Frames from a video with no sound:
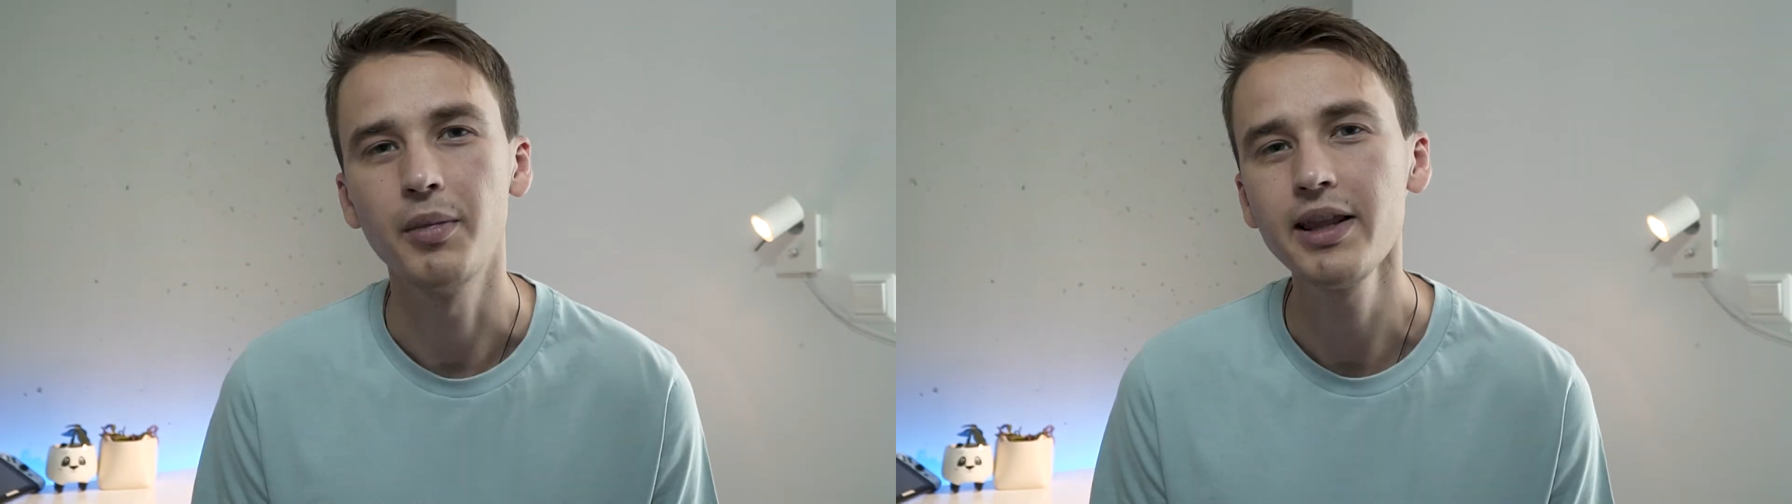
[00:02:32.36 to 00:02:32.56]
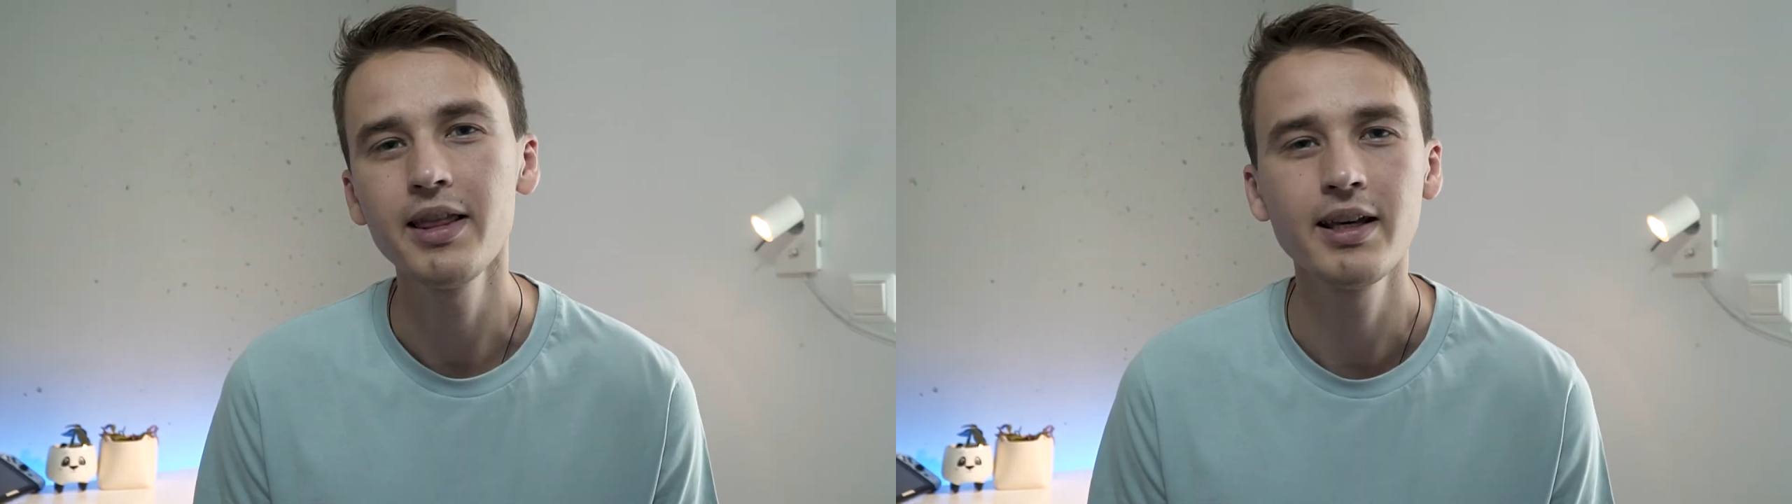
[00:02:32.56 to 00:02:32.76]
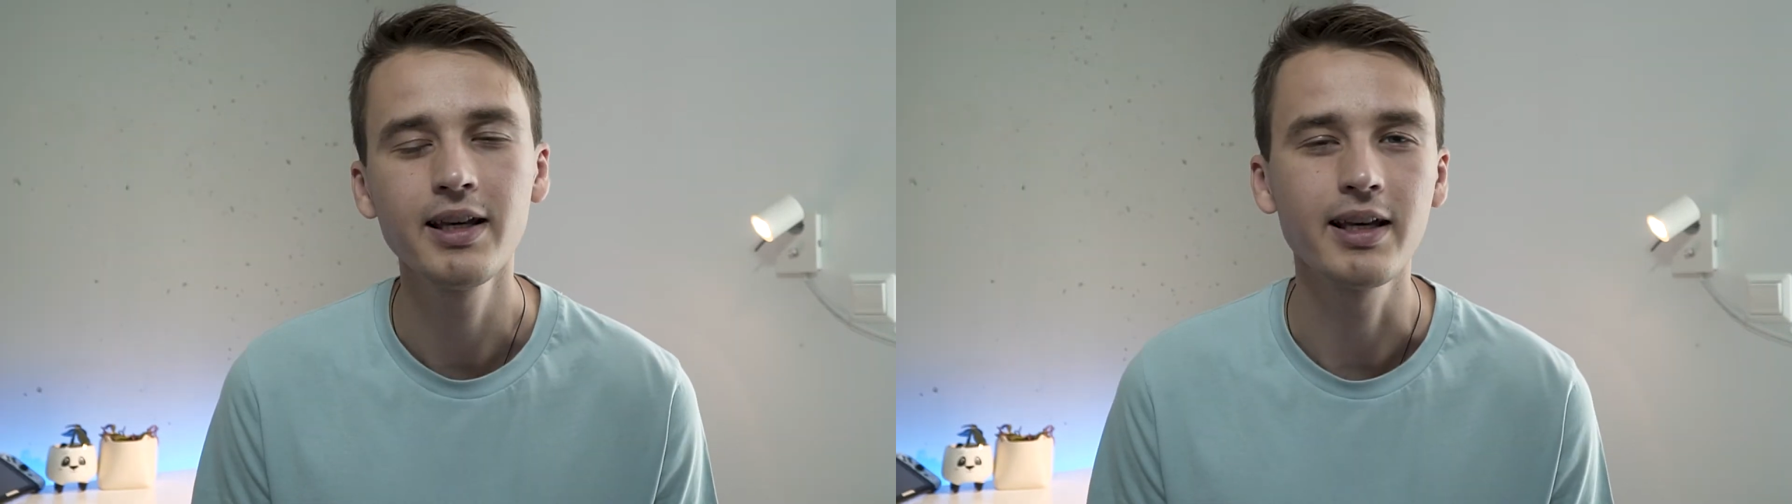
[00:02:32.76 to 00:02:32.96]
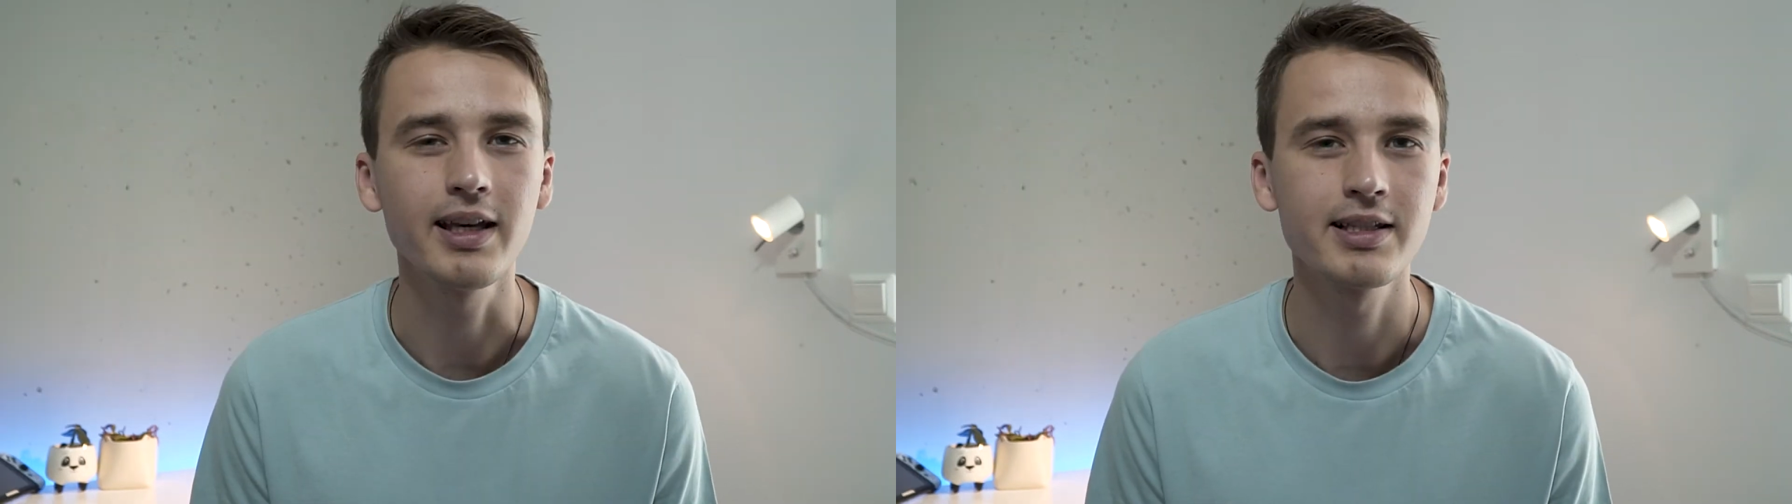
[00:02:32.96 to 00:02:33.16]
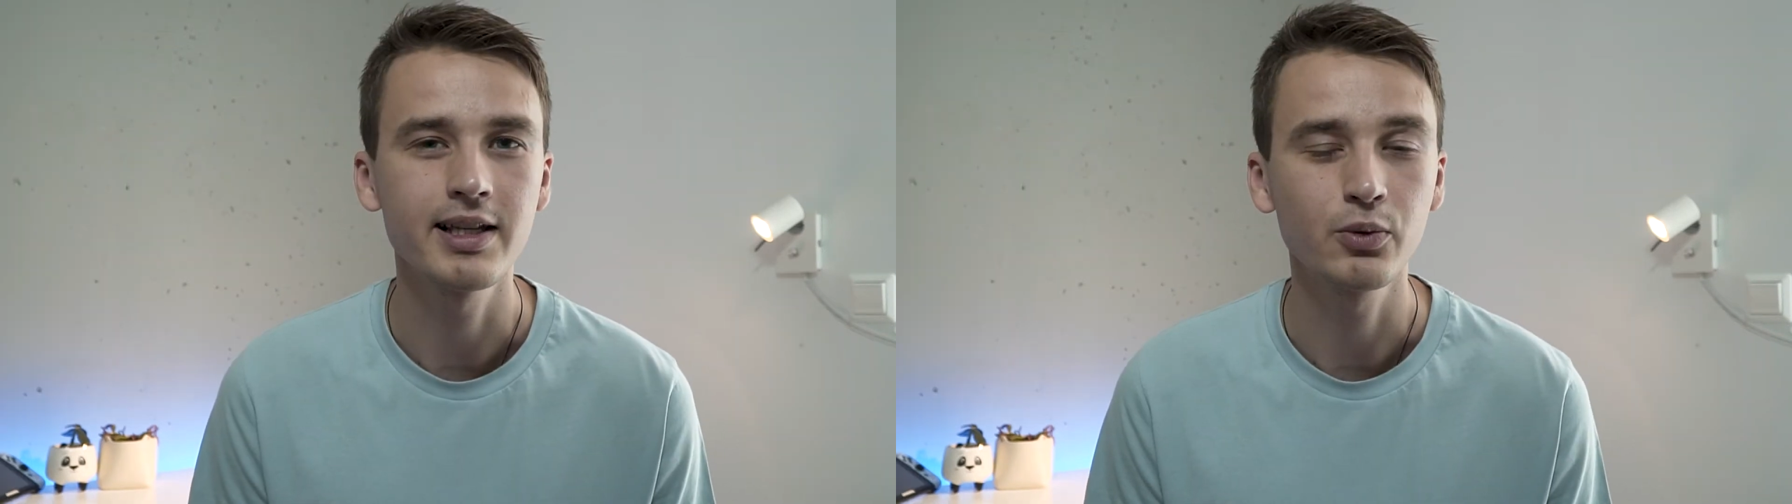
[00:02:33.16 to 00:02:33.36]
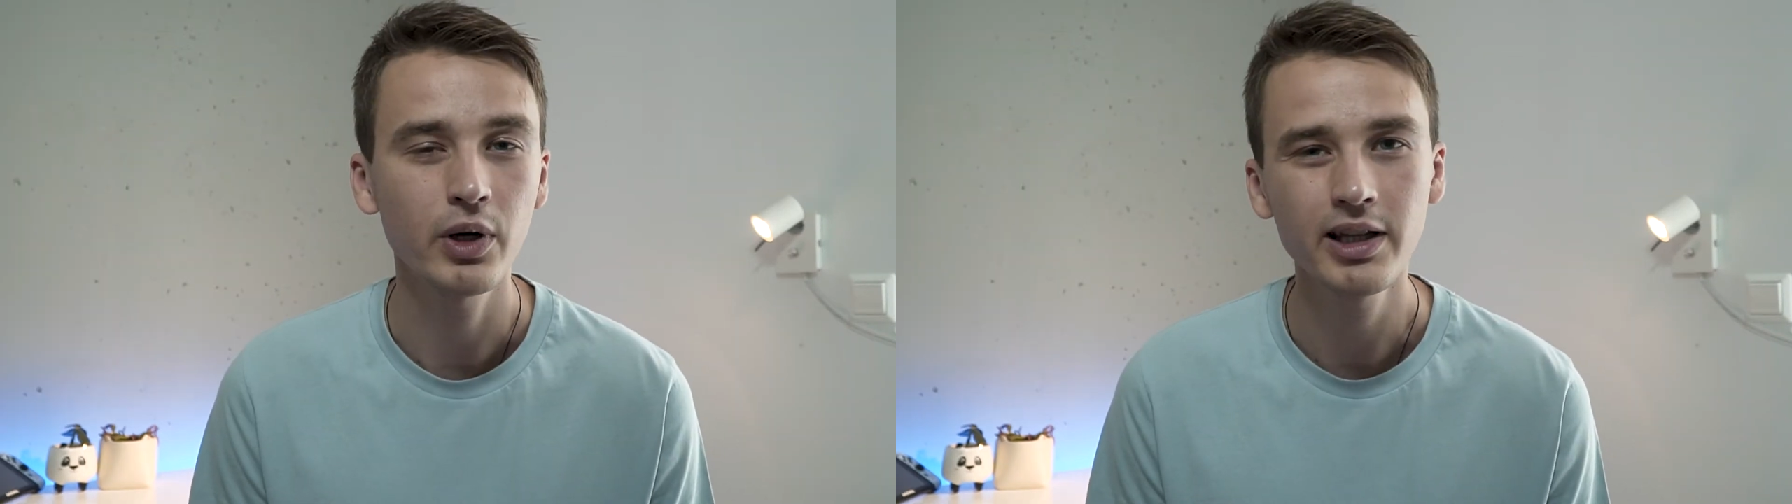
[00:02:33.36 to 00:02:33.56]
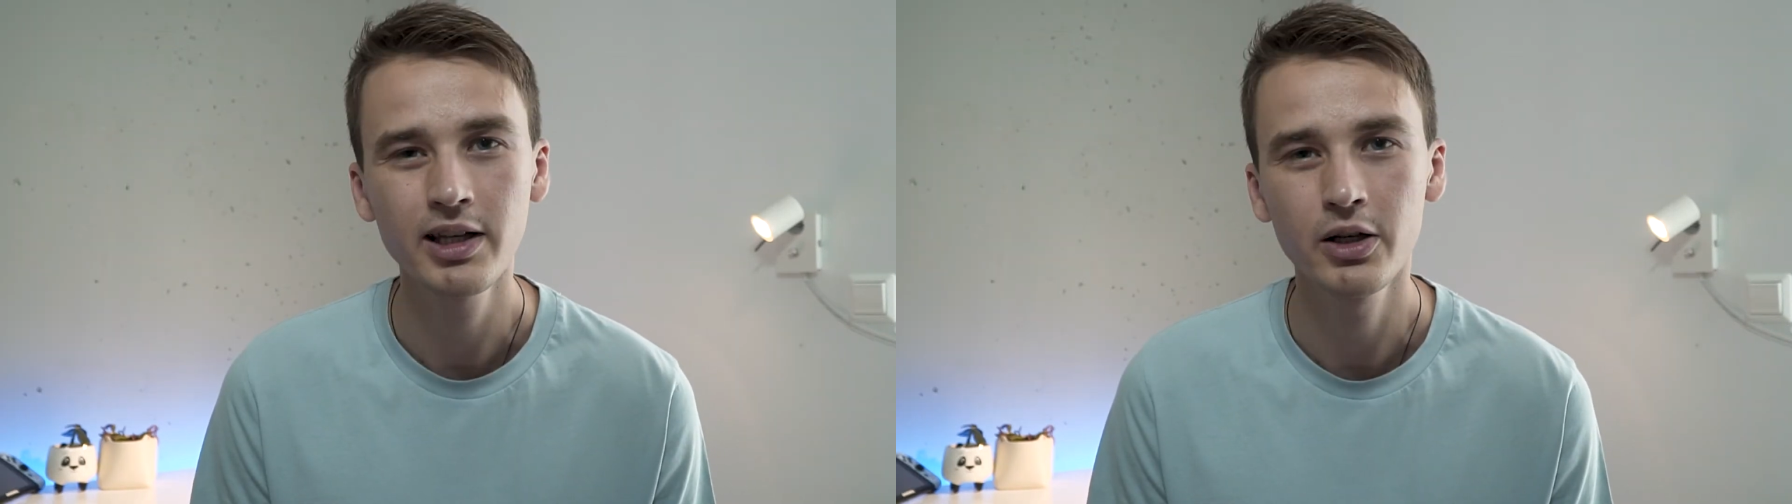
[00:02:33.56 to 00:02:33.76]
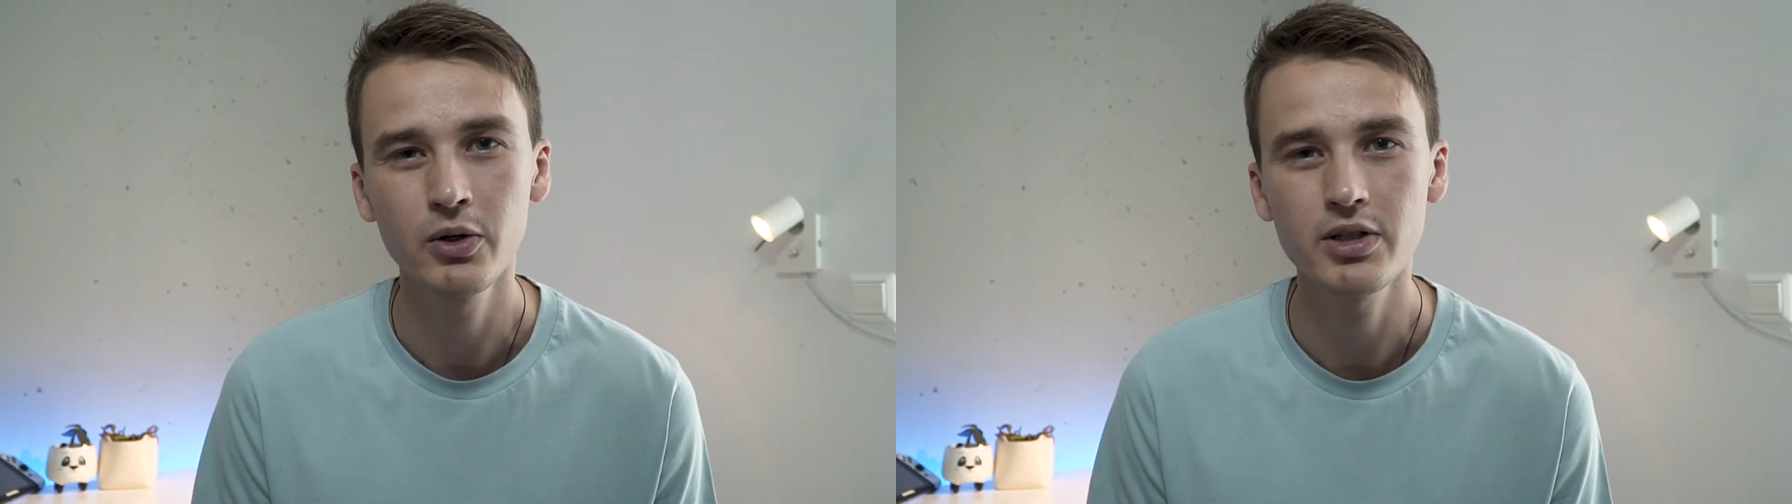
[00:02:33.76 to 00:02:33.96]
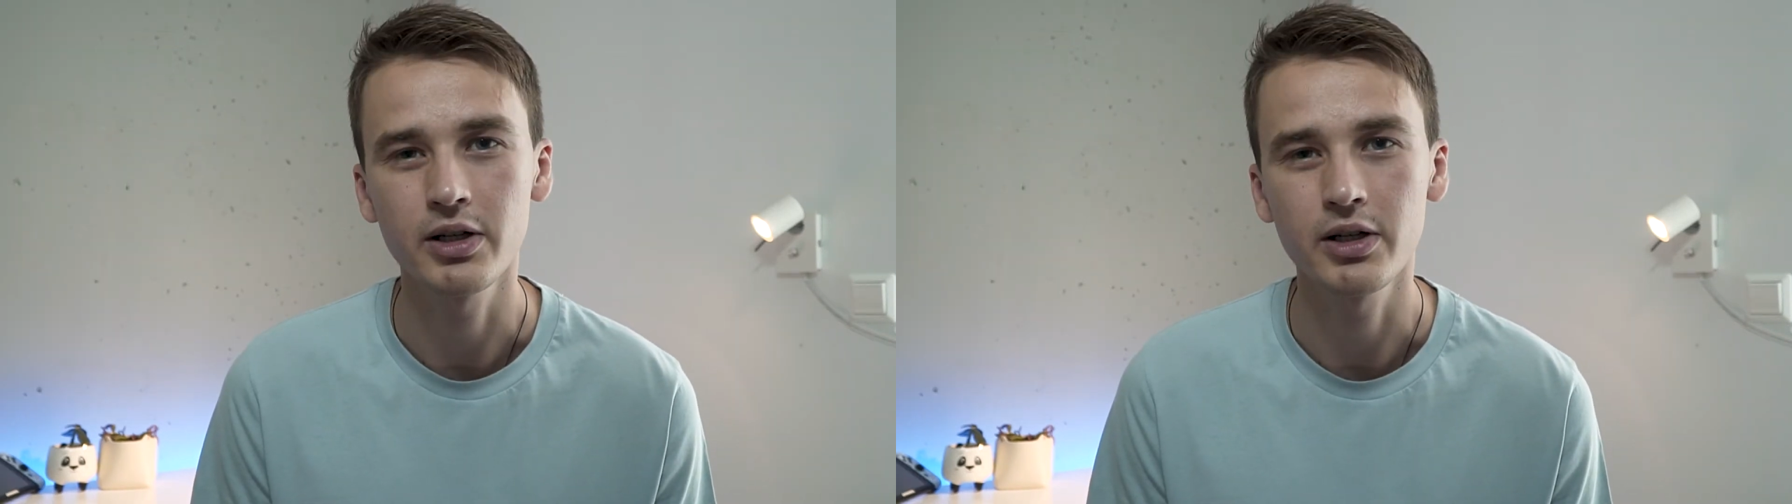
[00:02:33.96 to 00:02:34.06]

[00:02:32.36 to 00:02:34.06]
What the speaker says: My thinking is that writing notes